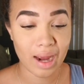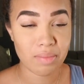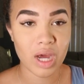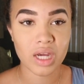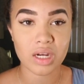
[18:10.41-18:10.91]
I'm
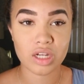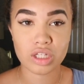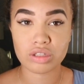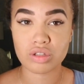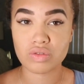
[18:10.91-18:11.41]
not gonna
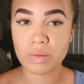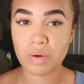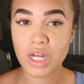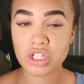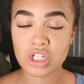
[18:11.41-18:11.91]
use a
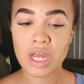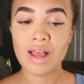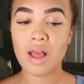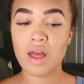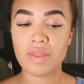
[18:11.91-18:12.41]
brush
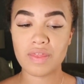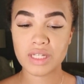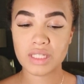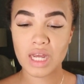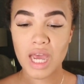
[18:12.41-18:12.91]

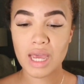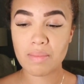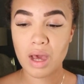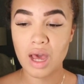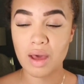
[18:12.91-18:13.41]
this
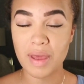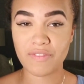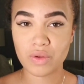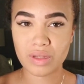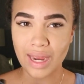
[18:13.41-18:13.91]
time. If
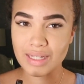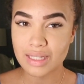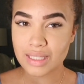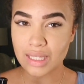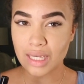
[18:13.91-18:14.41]
you'd like to
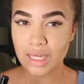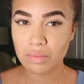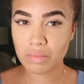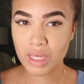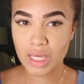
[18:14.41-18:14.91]
see
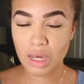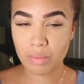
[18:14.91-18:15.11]
me